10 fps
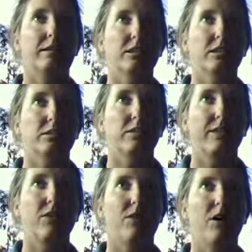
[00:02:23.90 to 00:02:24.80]
just
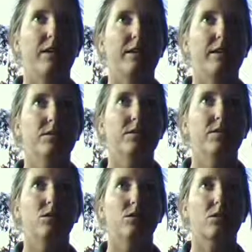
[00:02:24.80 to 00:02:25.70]
above eye level
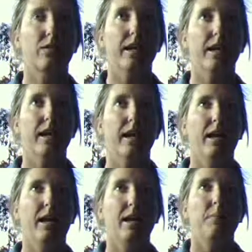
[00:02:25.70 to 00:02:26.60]
and look there,
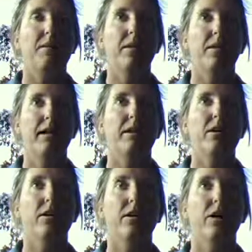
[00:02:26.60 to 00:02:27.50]
but then
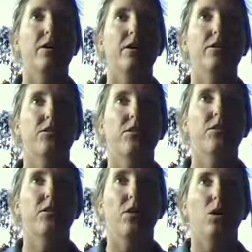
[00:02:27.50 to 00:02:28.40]
notice
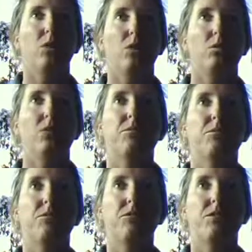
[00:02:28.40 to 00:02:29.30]
what's
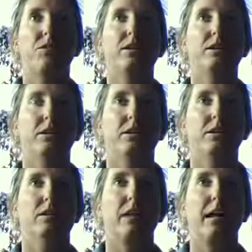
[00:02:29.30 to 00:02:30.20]
beside you,
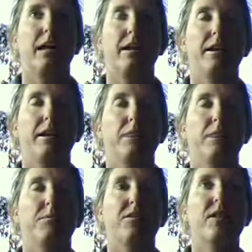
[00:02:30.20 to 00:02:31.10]
and
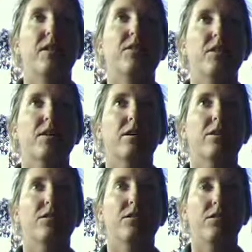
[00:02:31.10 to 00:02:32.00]
see if you
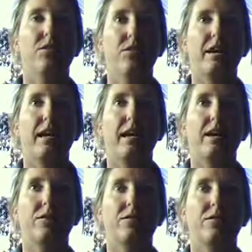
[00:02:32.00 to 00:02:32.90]
can see
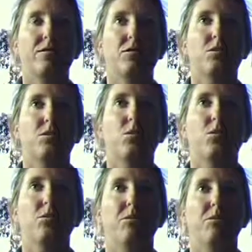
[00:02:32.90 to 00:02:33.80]
out to the
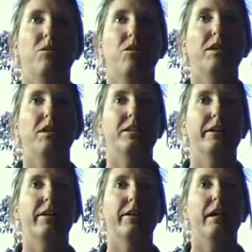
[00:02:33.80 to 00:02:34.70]
walls beside
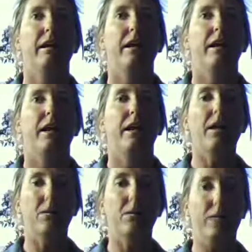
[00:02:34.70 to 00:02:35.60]
you.
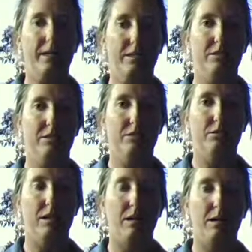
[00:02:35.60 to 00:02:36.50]
Another way to